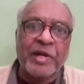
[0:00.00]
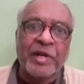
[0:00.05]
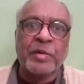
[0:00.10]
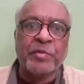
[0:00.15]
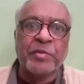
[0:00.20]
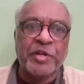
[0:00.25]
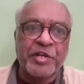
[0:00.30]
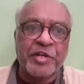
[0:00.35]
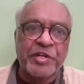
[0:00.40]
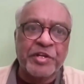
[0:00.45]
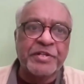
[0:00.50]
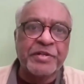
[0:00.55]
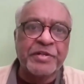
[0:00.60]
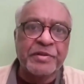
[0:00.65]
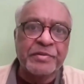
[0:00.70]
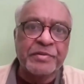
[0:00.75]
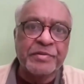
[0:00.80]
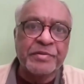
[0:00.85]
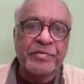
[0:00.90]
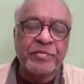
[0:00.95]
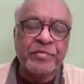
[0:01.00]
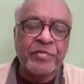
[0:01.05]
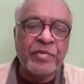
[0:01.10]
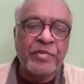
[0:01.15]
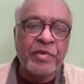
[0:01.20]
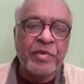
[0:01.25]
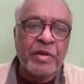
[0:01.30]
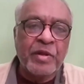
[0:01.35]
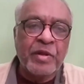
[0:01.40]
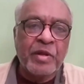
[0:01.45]
communication.
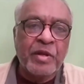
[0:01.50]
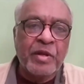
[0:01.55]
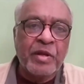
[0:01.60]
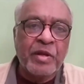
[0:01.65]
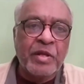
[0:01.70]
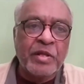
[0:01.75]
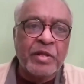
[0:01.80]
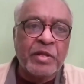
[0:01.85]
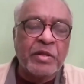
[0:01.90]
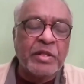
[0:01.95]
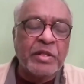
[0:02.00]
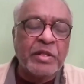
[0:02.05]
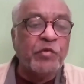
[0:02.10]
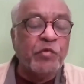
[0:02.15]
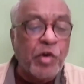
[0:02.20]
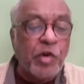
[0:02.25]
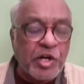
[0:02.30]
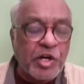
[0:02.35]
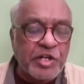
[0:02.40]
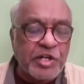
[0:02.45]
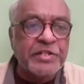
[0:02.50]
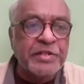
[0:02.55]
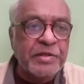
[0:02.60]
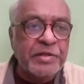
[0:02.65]
The words.